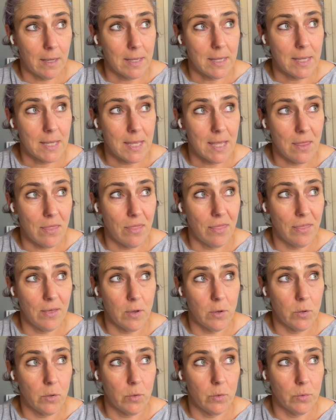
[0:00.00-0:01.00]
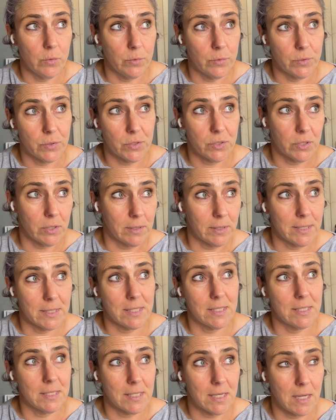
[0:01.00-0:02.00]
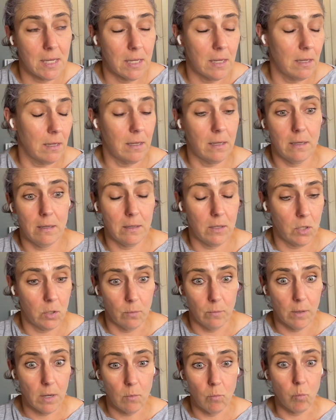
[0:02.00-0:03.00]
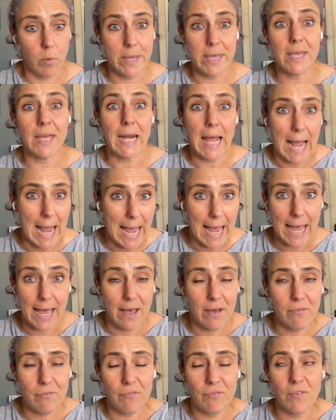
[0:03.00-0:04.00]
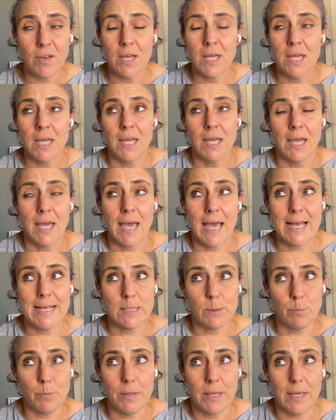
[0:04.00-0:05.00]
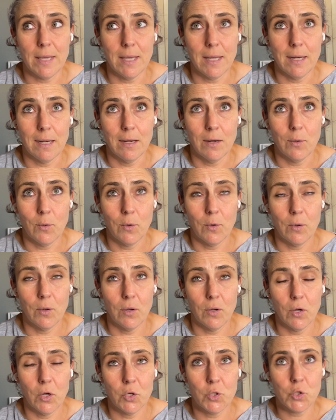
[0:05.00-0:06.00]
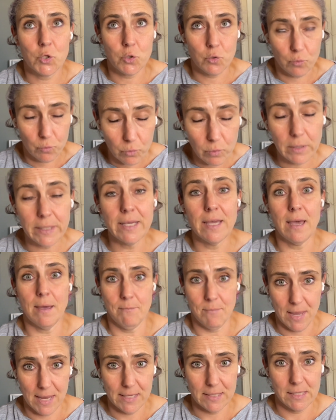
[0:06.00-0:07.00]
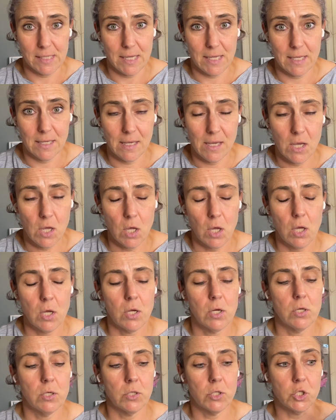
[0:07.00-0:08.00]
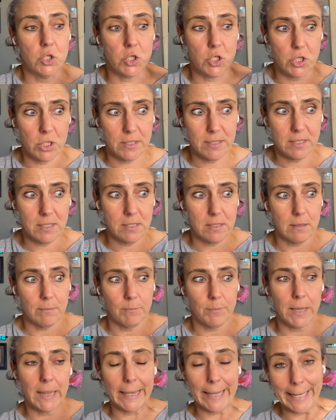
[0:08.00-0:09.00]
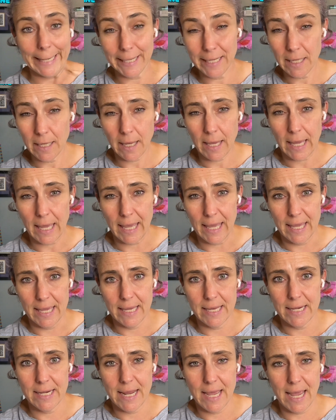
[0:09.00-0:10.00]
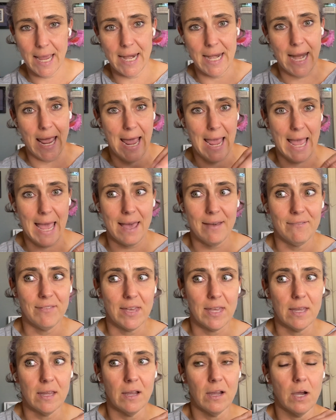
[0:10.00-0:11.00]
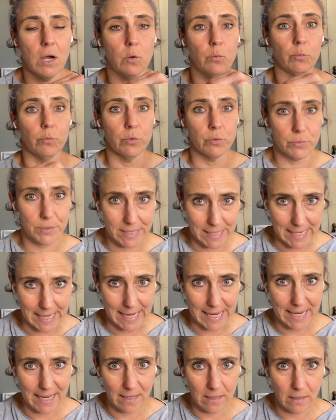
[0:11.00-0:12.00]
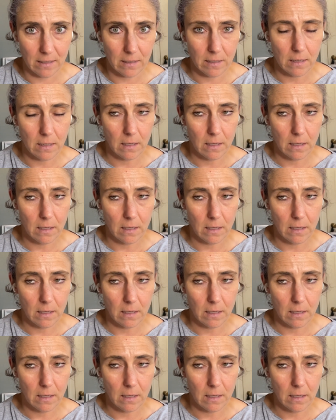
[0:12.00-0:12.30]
in those, so let's see, a week and a half has been truly amazing. Just planning ahead and having a routine